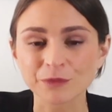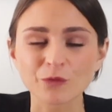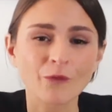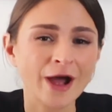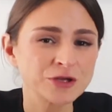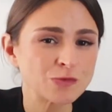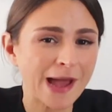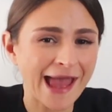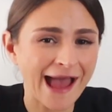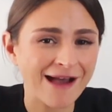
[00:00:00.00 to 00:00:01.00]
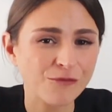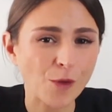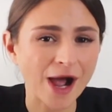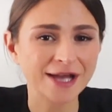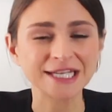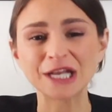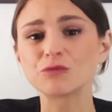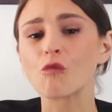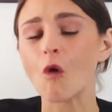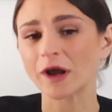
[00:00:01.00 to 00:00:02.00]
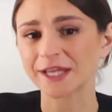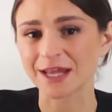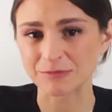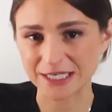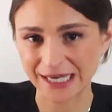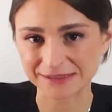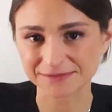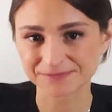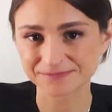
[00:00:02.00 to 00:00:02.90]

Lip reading: why you might have one and what can be done.